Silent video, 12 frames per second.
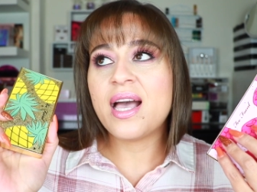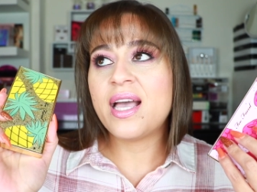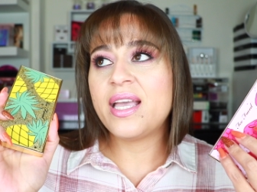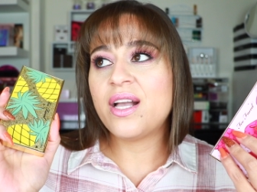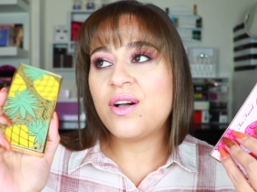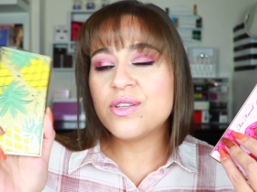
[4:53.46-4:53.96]

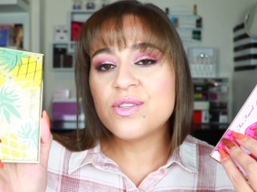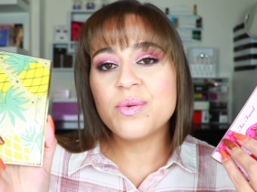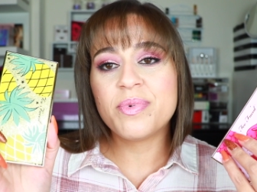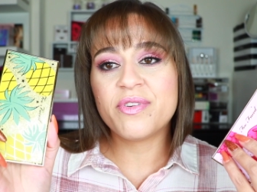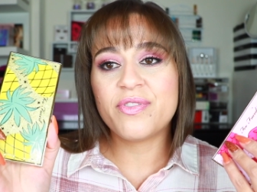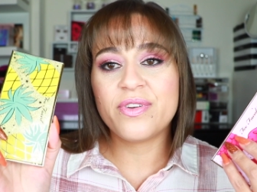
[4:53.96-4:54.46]
I also
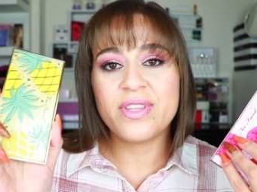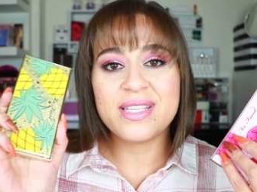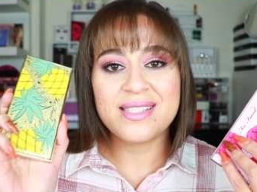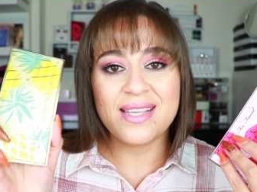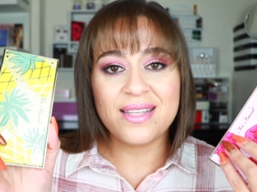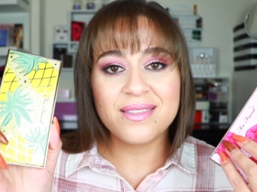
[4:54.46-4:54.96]
prefer the
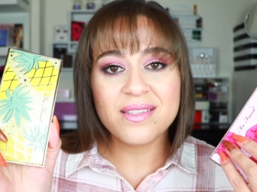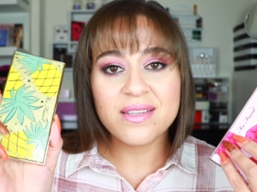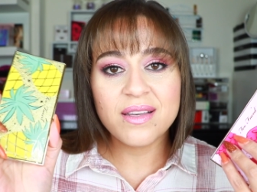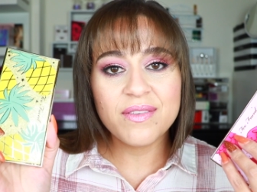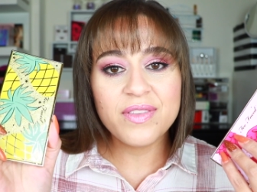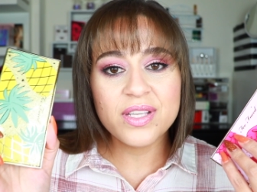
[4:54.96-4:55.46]
scent
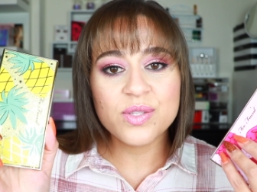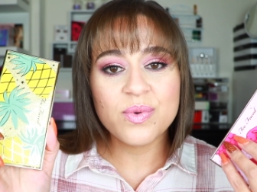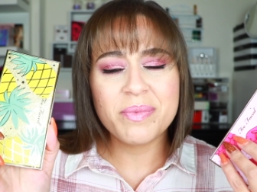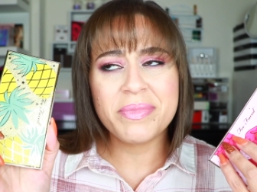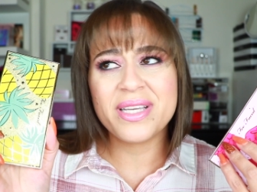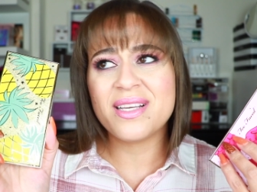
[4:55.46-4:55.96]
of this
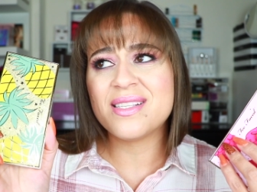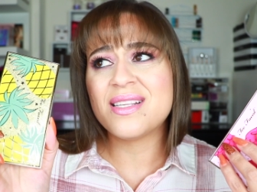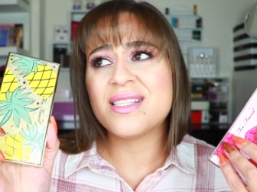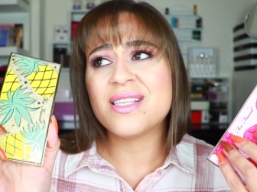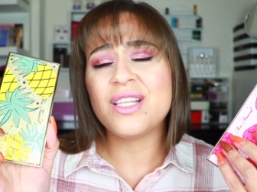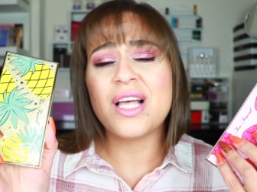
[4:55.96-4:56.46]
one because
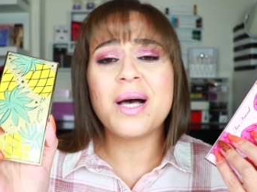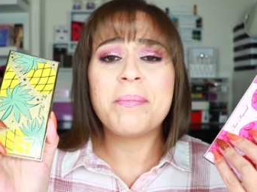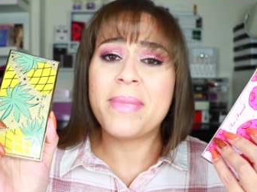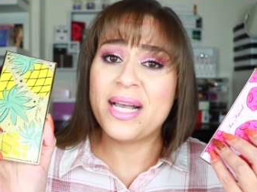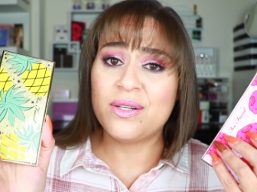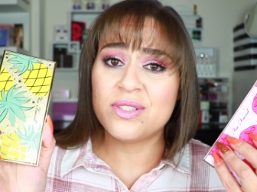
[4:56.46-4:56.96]
it's a lot
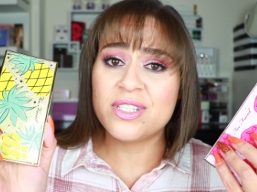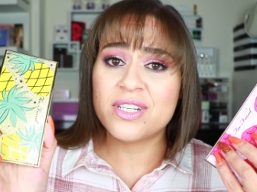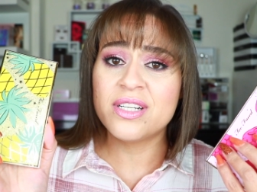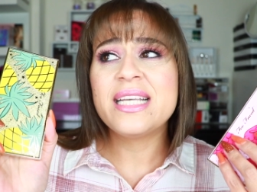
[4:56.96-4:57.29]
milder.